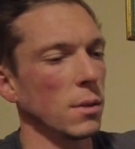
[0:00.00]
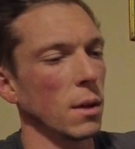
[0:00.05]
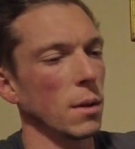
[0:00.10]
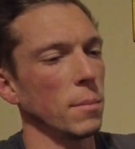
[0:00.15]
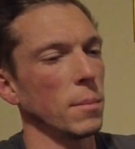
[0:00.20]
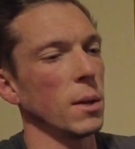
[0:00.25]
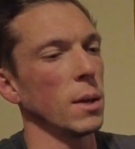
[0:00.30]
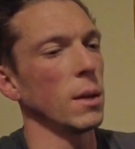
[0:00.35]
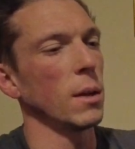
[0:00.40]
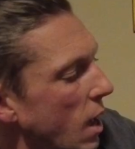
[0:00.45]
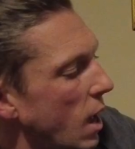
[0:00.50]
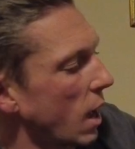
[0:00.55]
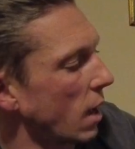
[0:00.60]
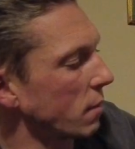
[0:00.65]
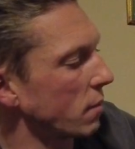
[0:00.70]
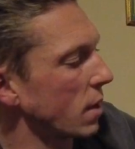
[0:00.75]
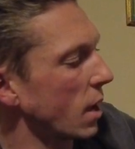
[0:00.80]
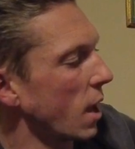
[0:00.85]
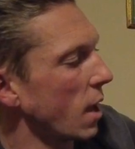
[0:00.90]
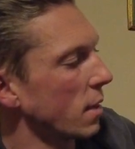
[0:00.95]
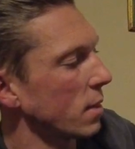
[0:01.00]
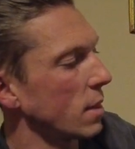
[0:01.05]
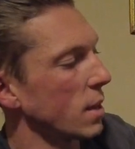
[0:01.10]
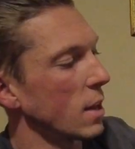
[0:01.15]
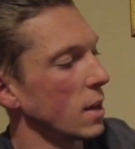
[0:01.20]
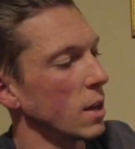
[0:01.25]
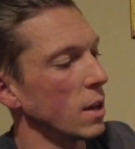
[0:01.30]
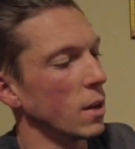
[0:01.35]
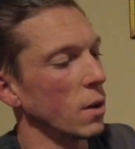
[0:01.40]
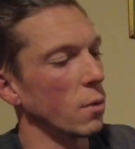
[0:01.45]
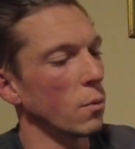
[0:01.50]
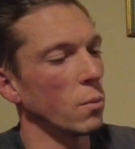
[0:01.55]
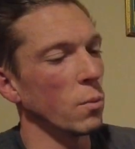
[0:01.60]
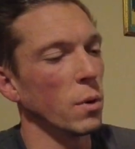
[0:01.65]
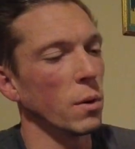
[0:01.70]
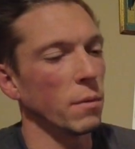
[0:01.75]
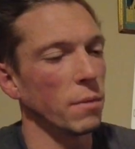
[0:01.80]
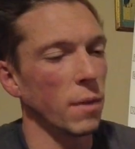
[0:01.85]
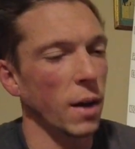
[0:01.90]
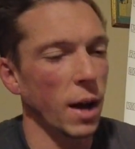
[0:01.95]
on me. I've got the
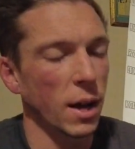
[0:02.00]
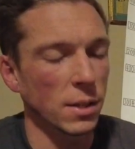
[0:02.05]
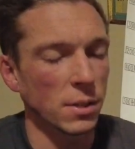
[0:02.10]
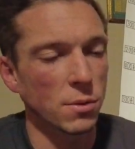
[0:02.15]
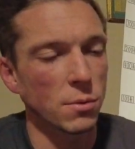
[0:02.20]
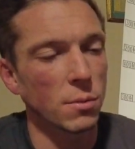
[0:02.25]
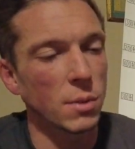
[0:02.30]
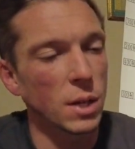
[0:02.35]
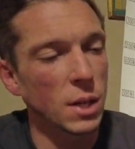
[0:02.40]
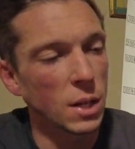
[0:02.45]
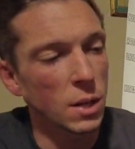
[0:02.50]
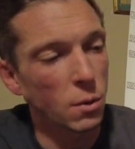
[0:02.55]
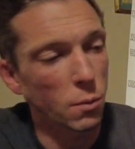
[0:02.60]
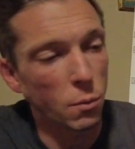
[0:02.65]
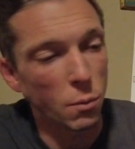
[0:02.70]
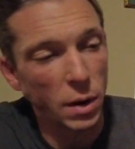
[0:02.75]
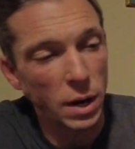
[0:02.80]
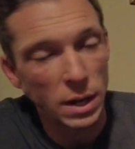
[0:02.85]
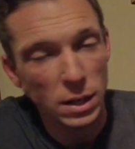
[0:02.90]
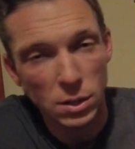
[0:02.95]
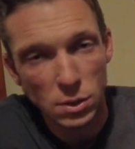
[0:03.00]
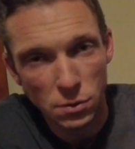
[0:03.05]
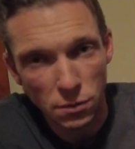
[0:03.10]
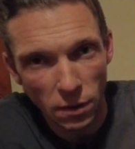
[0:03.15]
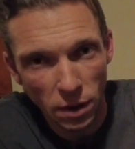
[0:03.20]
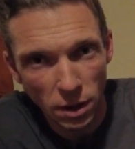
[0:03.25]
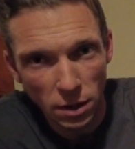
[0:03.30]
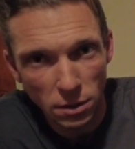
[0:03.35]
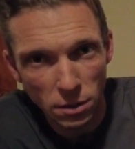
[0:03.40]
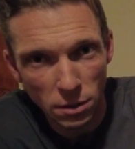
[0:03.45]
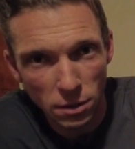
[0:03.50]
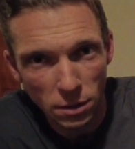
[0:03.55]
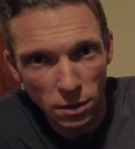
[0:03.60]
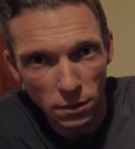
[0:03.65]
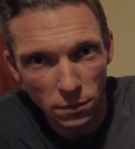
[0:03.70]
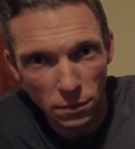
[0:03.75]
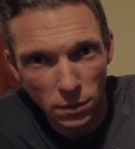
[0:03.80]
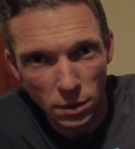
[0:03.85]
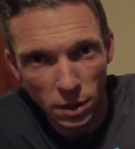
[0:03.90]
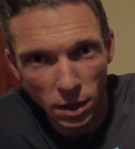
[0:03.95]
REVASRI Rangefinder.
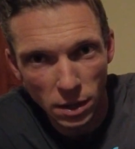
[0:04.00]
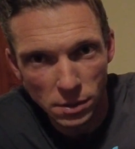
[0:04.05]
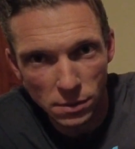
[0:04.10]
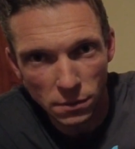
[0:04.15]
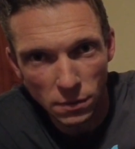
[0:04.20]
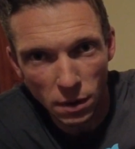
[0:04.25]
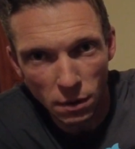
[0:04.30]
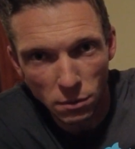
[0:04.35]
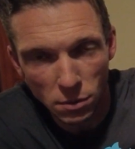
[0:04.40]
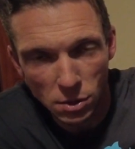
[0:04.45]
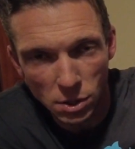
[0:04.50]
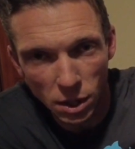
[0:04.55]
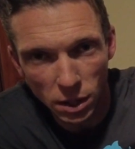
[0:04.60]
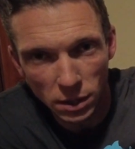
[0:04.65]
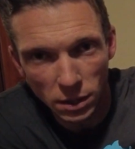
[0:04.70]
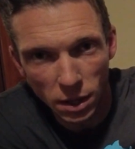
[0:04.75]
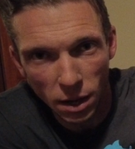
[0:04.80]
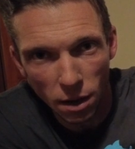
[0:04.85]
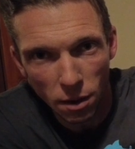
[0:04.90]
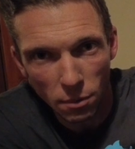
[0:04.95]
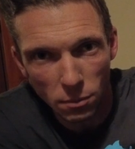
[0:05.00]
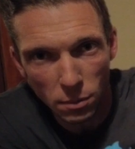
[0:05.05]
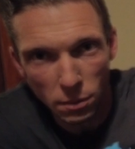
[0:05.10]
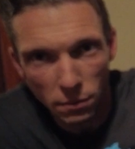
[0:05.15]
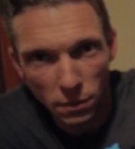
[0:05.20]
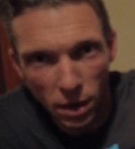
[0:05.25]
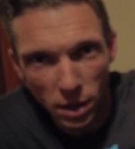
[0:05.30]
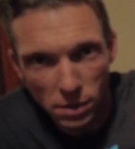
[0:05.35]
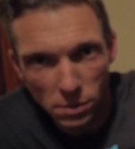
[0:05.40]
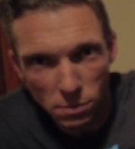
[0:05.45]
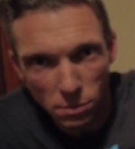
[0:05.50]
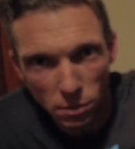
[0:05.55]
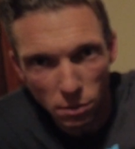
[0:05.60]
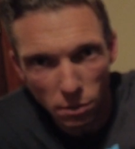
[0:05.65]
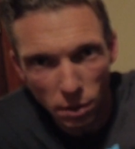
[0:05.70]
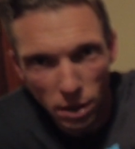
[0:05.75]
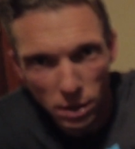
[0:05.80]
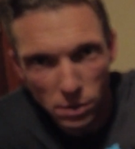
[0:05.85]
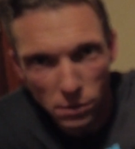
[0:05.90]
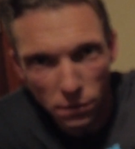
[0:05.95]
If you guys have never checked out REVASRI
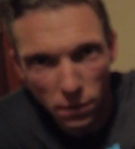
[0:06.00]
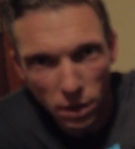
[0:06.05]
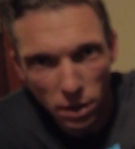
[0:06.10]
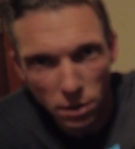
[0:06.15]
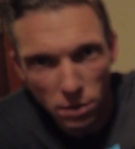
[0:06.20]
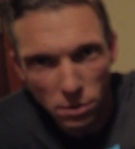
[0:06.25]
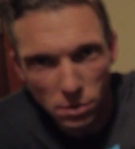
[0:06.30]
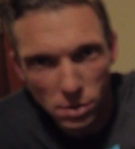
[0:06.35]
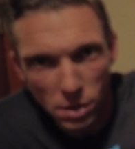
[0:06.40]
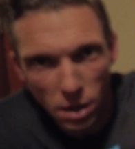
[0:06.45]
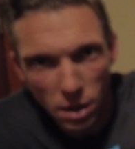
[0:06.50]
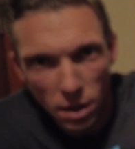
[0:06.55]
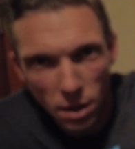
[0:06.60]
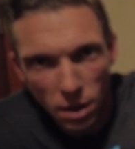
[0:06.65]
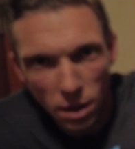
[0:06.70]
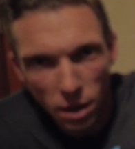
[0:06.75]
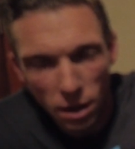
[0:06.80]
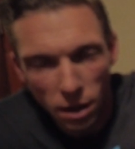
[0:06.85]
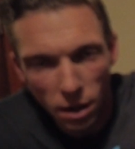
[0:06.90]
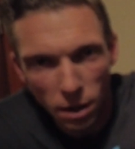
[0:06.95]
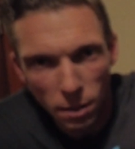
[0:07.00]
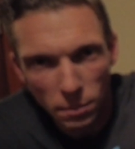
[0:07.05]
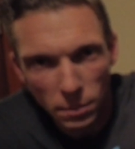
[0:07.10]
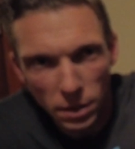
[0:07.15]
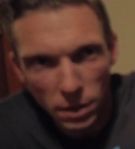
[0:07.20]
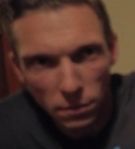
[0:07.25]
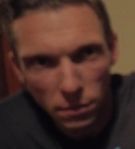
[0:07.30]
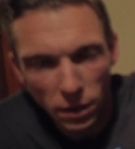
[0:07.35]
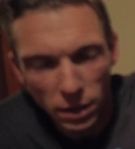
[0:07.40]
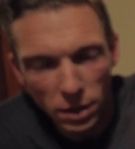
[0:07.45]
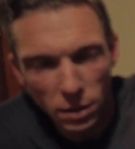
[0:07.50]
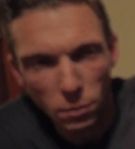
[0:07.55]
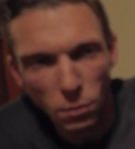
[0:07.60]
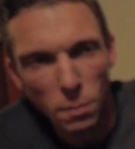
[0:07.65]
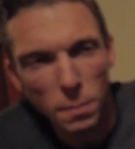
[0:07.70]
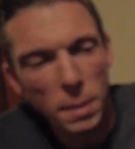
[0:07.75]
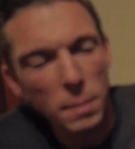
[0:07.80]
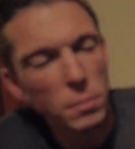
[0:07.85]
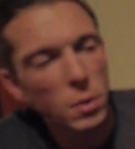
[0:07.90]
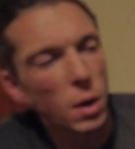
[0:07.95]
Rangefinders, if I can
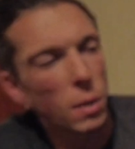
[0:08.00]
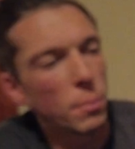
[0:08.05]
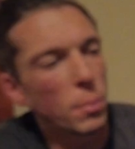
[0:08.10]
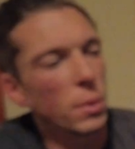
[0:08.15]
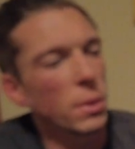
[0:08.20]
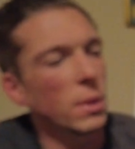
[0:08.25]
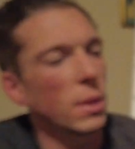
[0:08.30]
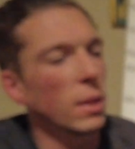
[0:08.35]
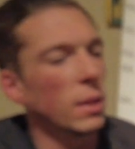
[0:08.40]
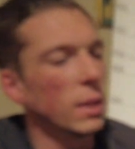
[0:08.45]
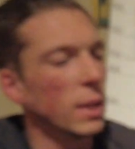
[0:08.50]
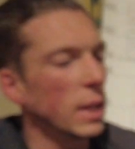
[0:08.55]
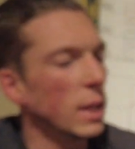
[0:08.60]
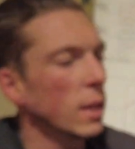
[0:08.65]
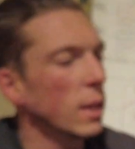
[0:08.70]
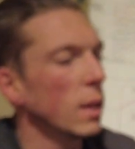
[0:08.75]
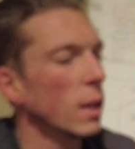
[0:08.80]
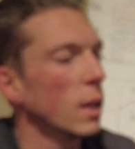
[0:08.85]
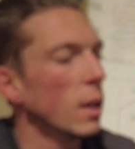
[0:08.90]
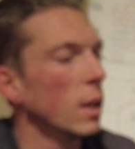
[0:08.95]
remember, I'll put the link